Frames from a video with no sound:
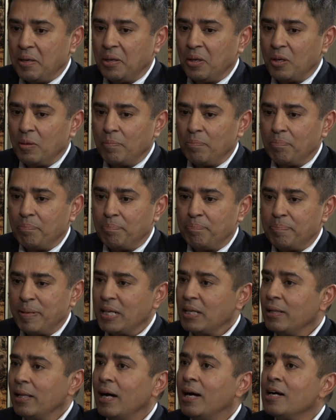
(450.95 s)
you know,
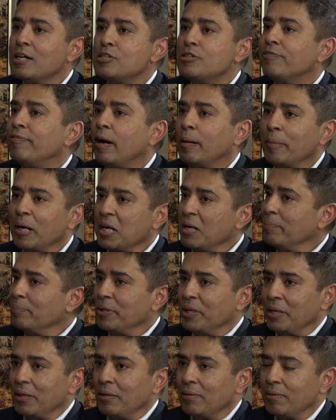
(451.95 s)
pick a large pharma
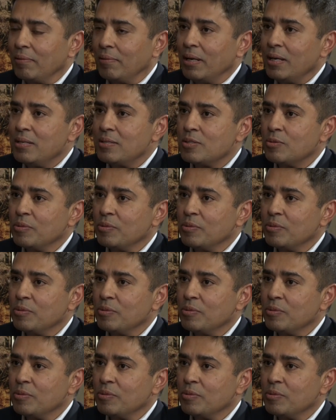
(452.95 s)
company, right?